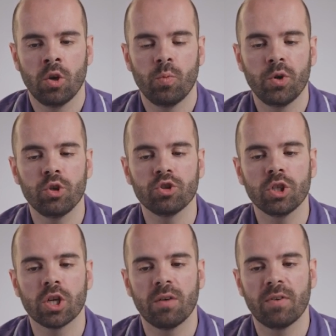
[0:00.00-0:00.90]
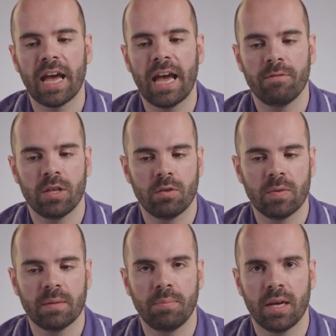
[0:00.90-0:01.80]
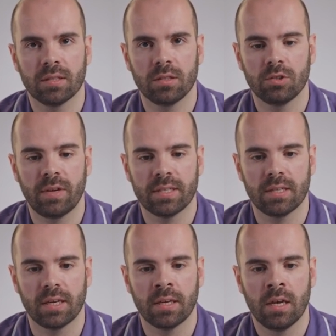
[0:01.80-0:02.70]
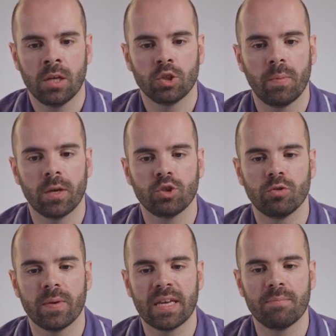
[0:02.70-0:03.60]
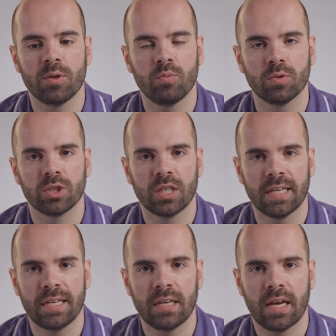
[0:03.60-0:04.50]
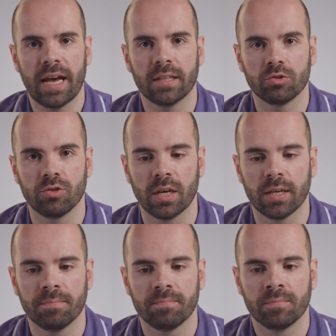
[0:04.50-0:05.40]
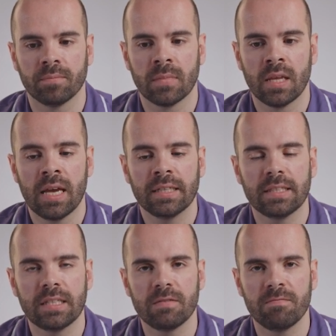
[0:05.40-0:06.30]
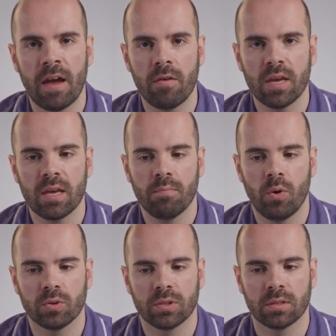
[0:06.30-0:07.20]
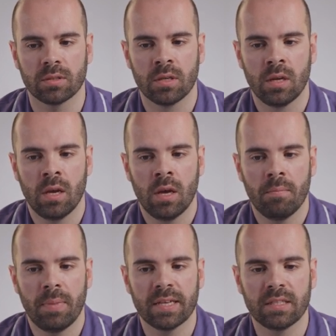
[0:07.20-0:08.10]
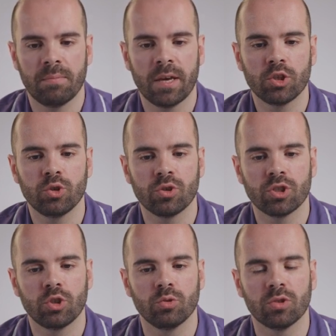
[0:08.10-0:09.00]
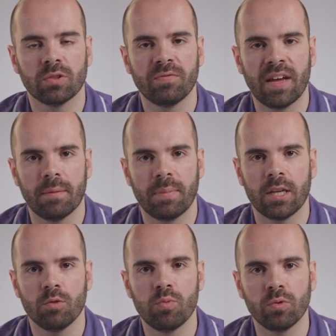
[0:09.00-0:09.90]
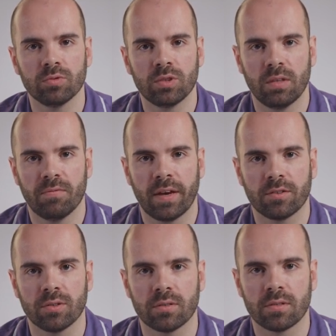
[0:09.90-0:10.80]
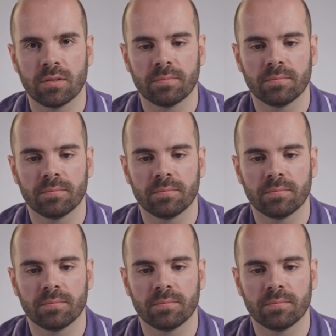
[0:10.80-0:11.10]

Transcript: We usually cover everything with a plaster dressing to make sure we keep the wound clean and dry. This is very important because it makes sure that you don't develop any wound infections.